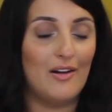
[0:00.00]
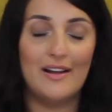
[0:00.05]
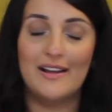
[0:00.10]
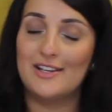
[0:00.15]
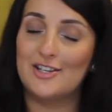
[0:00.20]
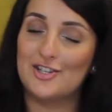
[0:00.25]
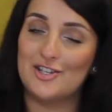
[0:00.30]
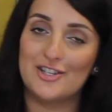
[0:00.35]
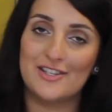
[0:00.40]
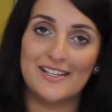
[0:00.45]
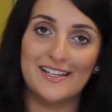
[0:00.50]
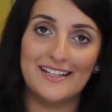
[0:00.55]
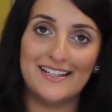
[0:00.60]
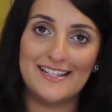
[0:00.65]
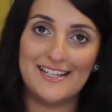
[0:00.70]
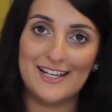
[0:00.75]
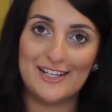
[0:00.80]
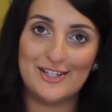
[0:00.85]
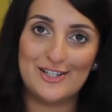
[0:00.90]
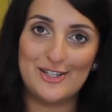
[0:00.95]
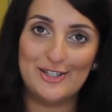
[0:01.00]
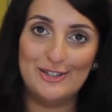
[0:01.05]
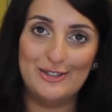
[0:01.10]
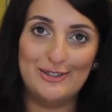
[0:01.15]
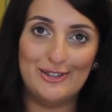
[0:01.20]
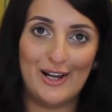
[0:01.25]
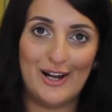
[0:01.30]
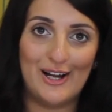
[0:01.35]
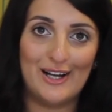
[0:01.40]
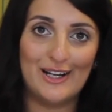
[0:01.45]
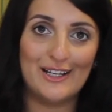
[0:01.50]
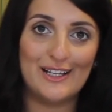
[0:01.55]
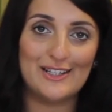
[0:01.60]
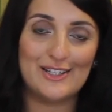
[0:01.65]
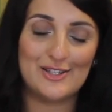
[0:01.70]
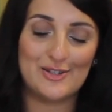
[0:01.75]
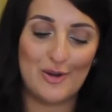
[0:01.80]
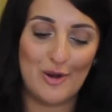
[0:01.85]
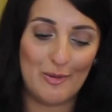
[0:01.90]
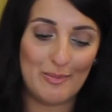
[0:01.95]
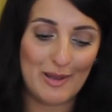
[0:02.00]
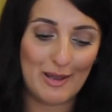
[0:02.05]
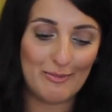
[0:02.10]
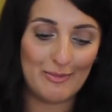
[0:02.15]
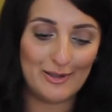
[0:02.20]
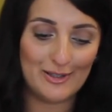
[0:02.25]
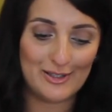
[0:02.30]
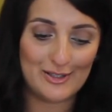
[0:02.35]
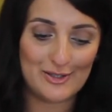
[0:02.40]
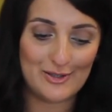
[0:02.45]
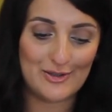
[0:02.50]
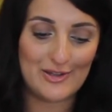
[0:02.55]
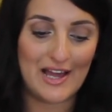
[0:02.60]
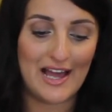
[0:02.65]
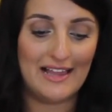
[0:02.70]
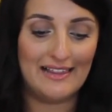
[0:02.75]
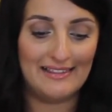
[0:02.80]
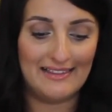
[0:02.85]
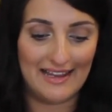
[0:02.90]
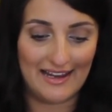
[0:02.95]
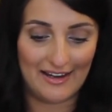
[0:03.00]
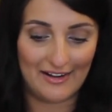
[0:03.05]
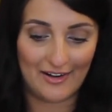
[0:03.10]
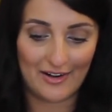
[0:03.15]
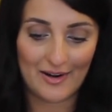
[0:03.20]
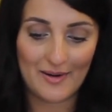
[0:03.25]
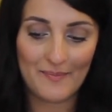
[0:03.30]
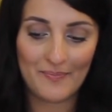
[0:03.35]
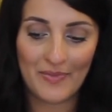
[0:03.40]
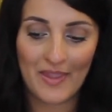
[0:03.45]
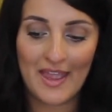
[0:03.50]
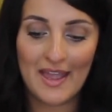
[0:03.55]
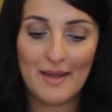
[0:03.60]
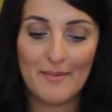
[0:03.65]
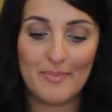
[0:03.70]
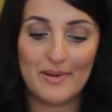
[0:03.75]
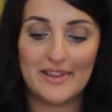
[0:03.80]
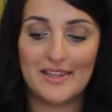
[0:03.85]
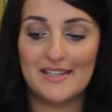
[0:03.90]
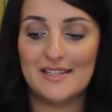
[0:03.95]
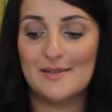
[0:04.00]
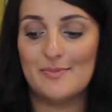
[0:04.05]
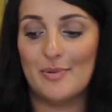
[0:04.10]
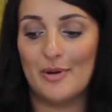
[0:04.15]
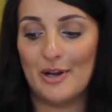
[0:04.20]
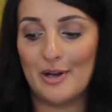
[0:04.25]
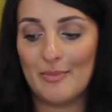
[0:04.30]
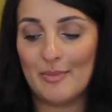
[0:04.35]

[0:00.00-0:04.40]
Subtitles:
it's just gonna take too long, and so I'll be able to do that later. But that's pretty